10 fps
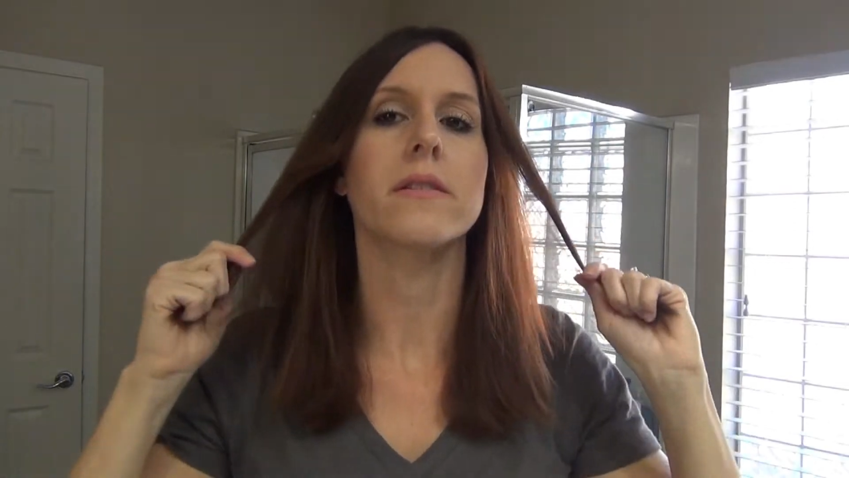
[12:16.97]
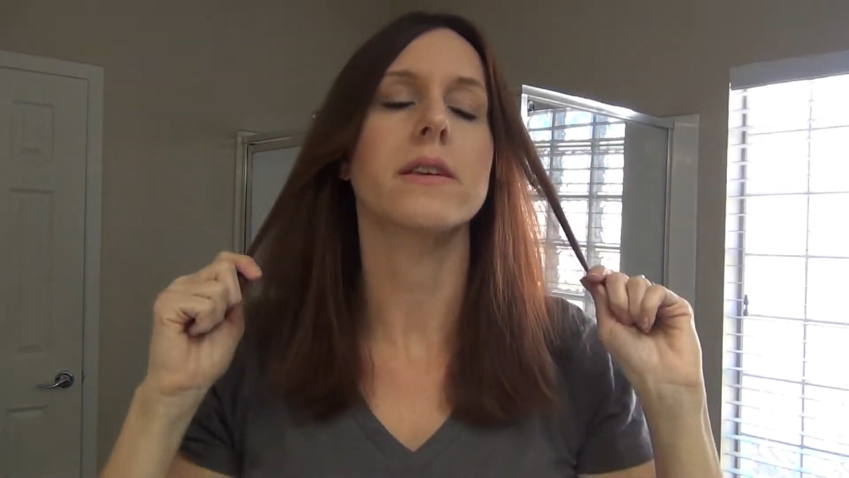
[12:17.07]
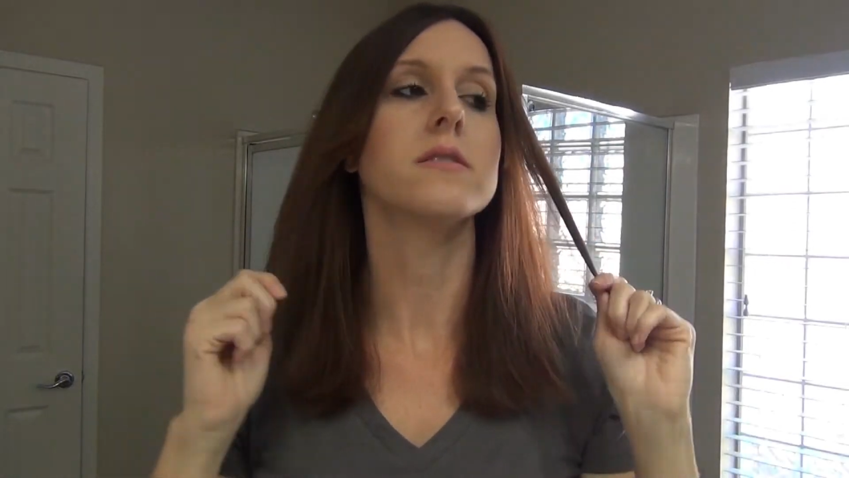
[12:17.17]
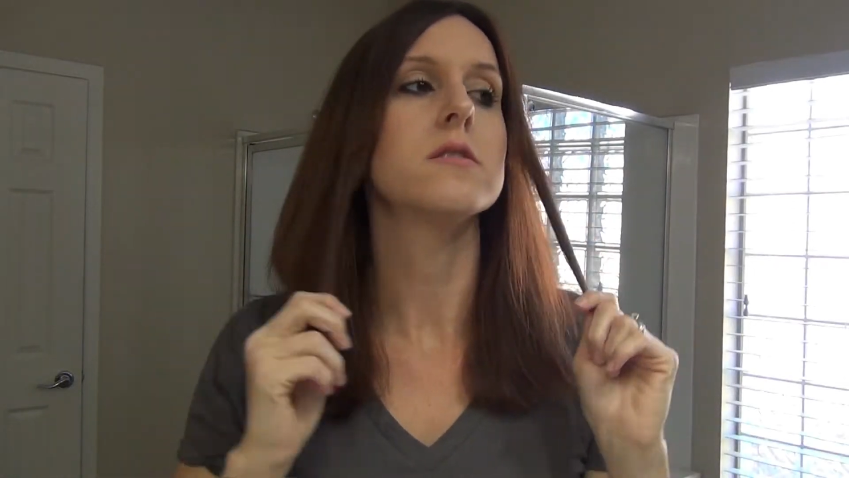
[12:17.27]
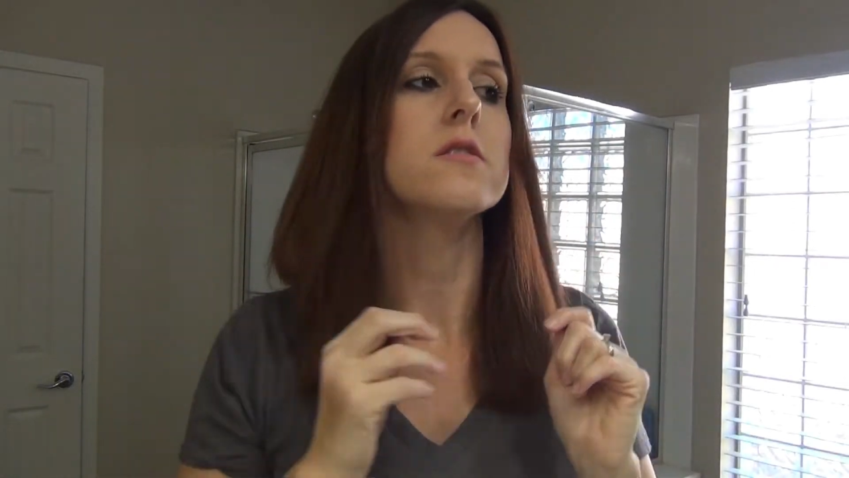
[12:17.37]

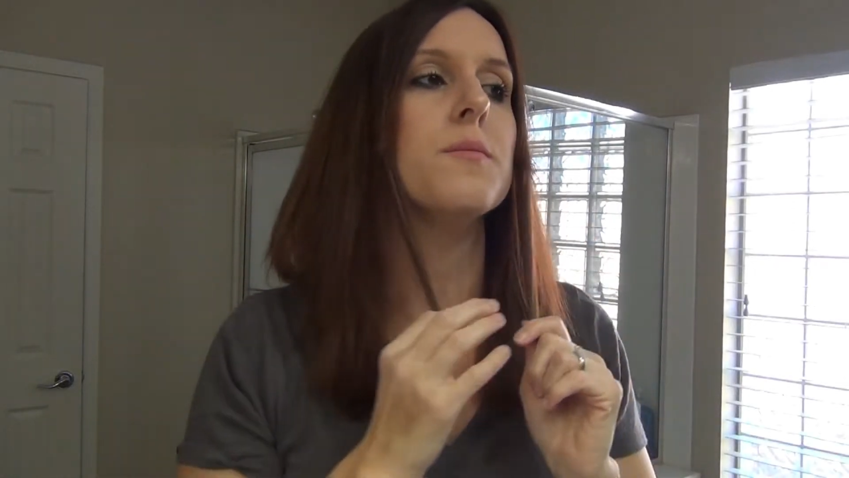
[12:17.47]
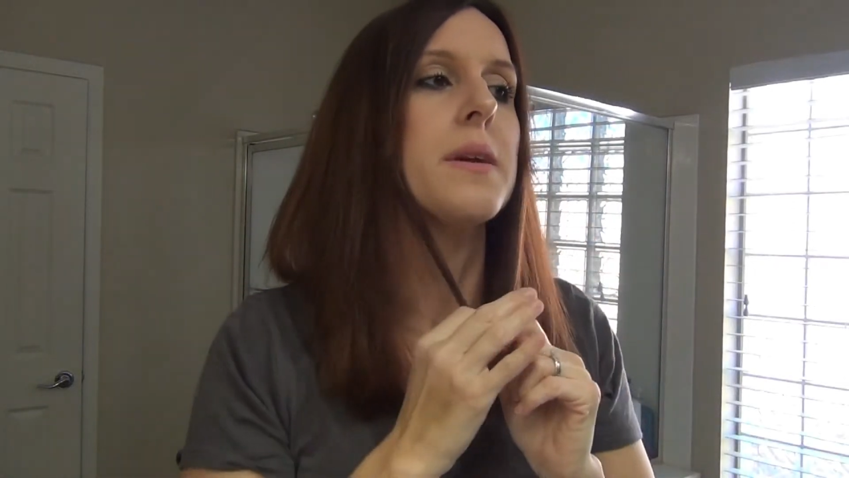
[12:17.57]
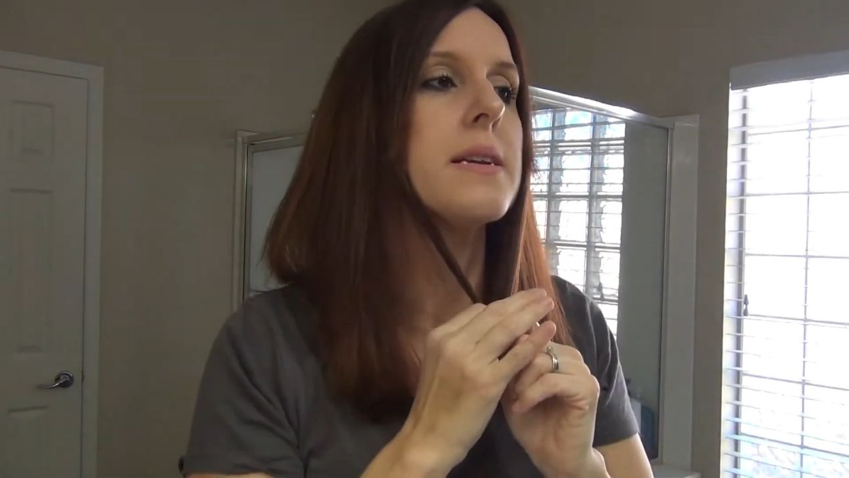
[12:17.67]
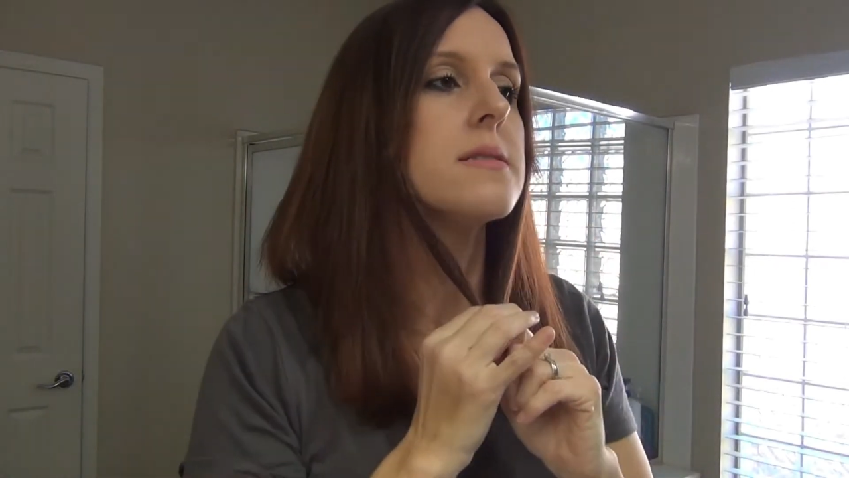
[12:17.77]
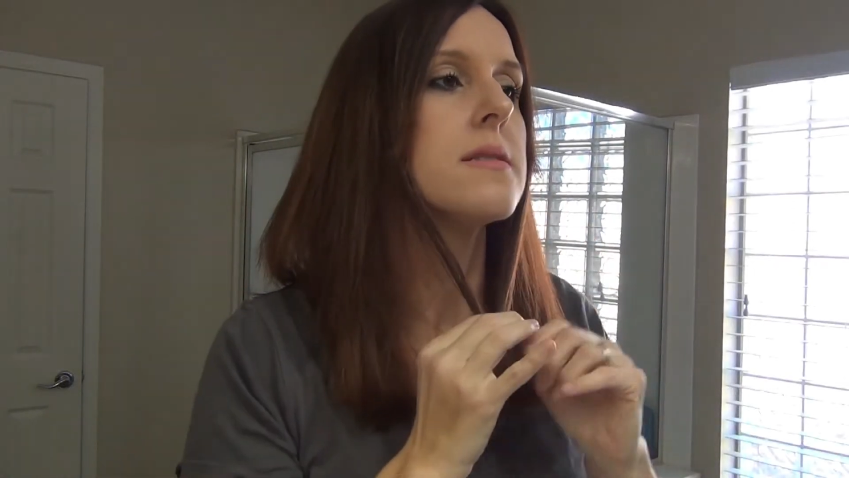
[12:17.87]
these two
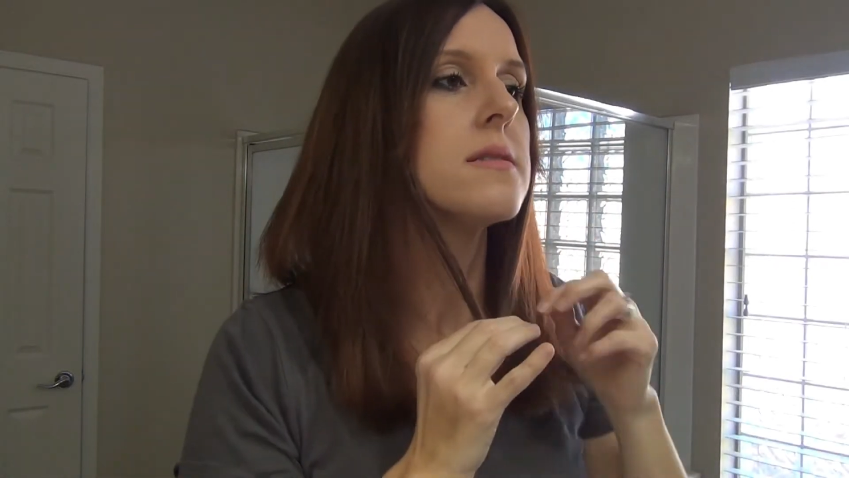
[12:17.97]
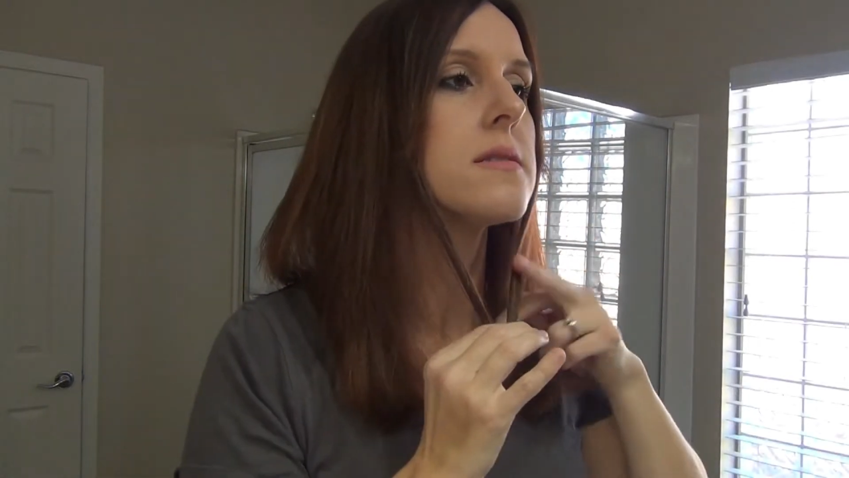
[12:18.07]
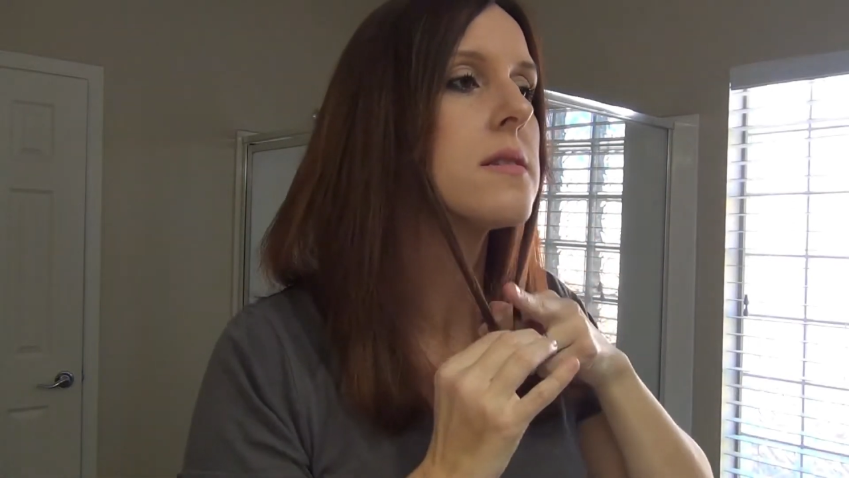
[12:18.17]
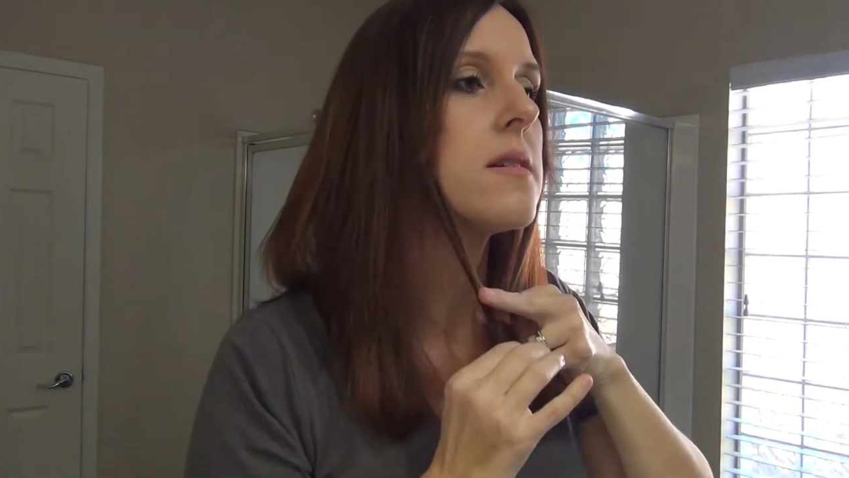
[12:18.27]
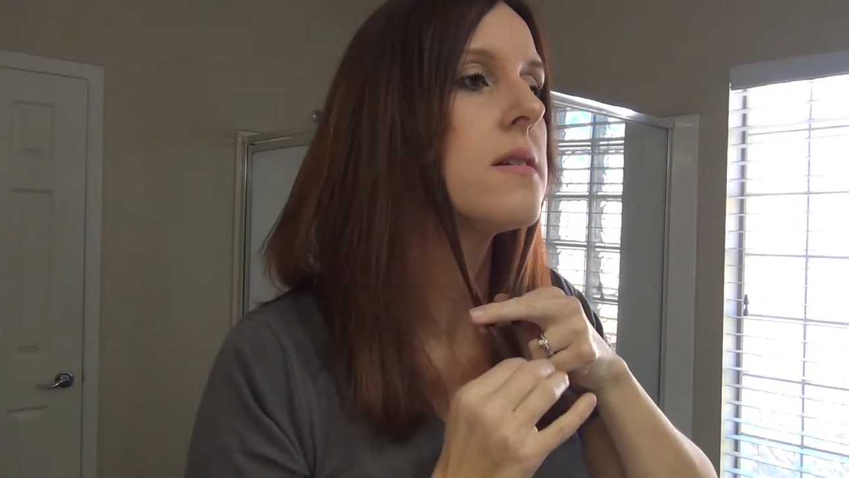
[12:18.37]
pieces.